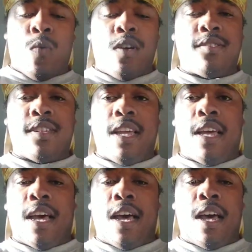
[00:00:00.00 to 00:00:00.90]
We'll
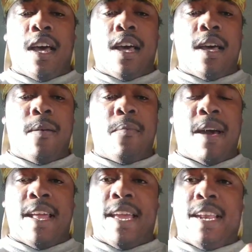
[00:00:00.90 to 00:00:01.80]
see uh,
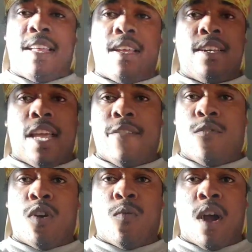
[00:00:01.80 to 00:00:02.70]
by the end of day
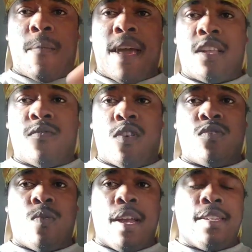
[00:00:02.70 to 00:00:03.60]
four where I'm at as far
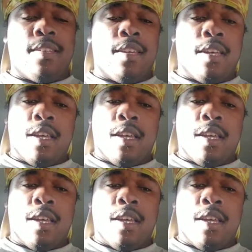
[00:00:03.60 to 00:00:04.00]
as weight.